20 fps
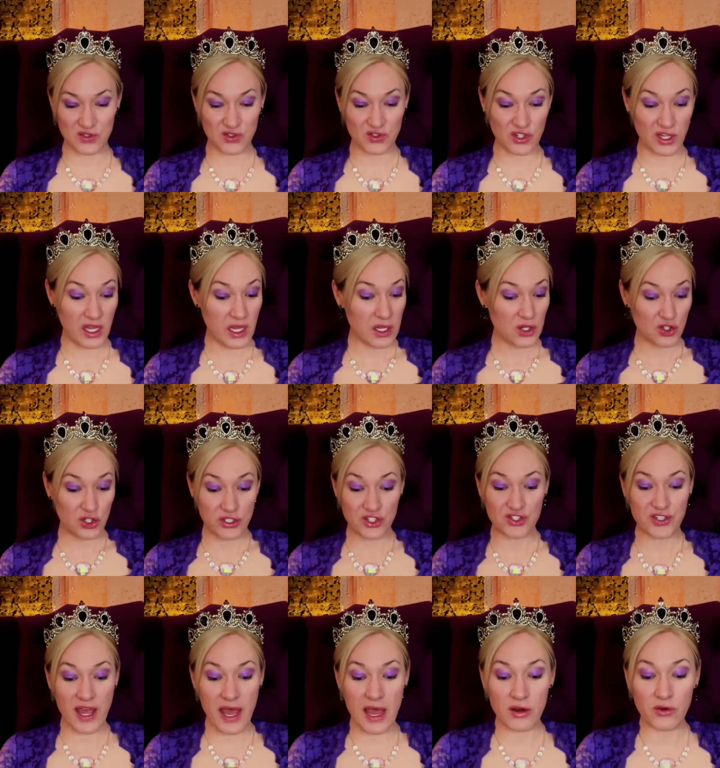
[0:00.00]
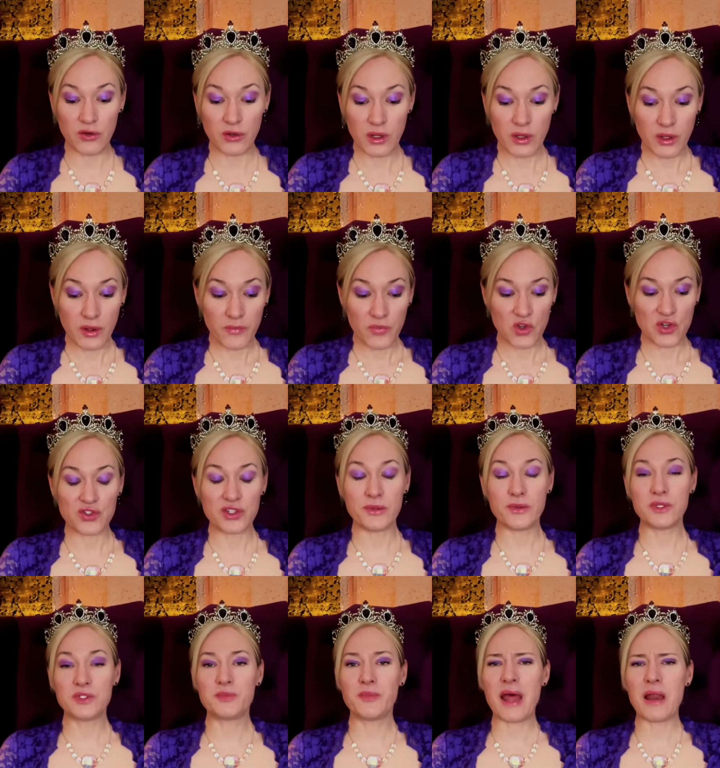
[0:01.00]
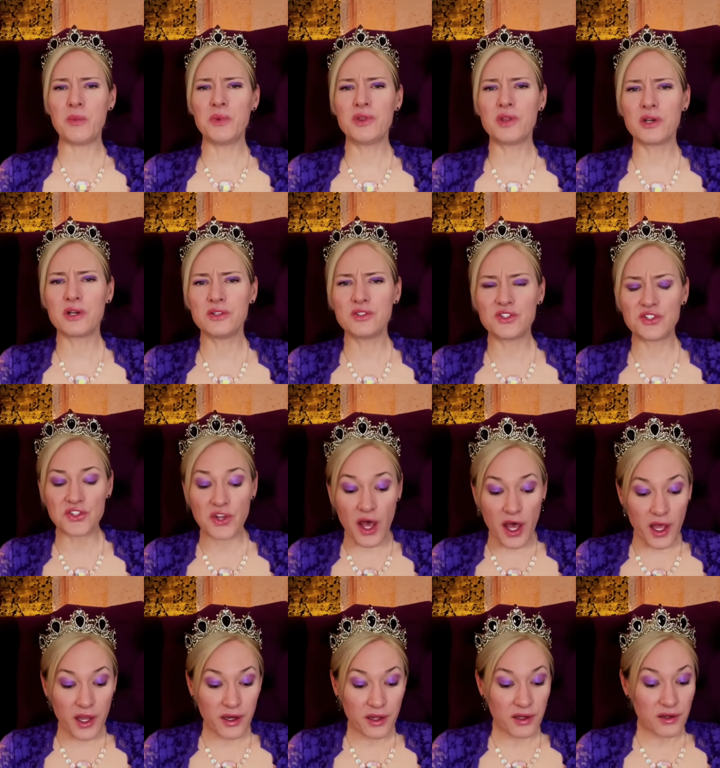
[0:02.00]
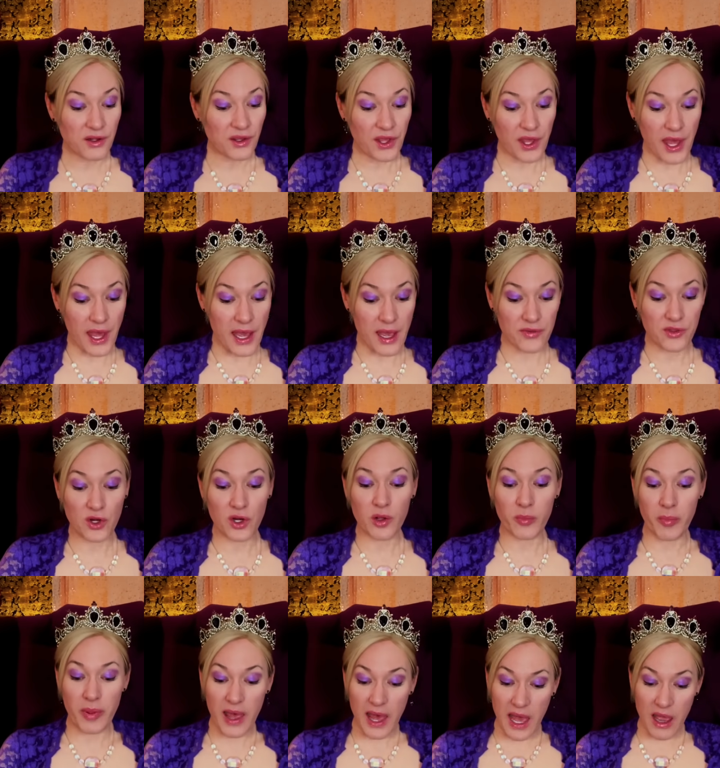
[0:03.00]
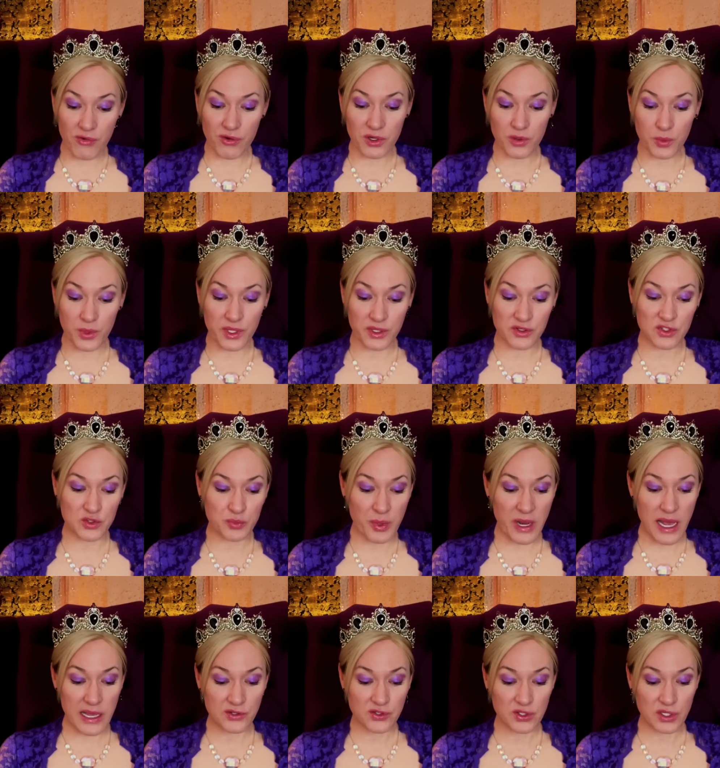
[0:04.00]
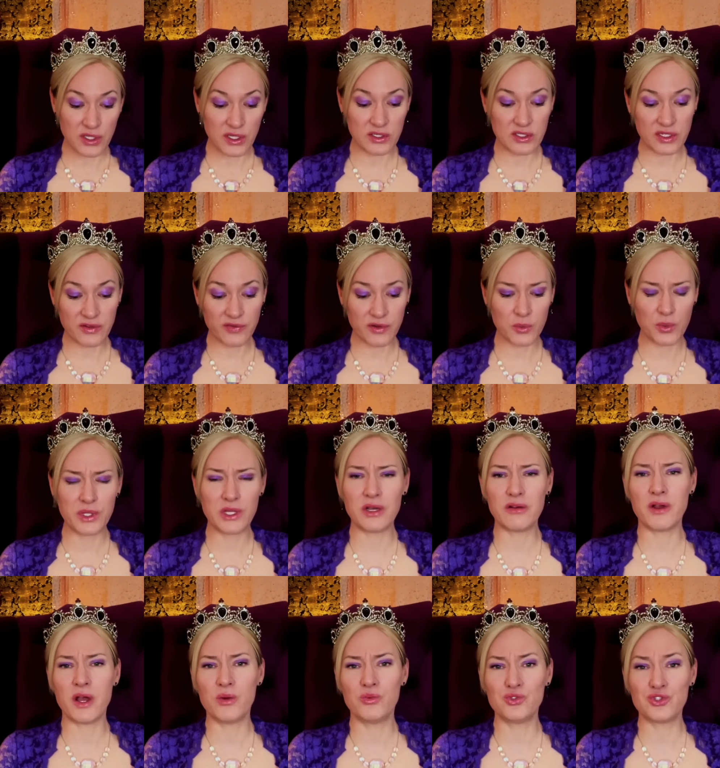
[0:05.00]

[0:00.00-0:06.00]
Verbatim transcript: and she, she said that she was met with the concern and care that a parent would express as if it were their own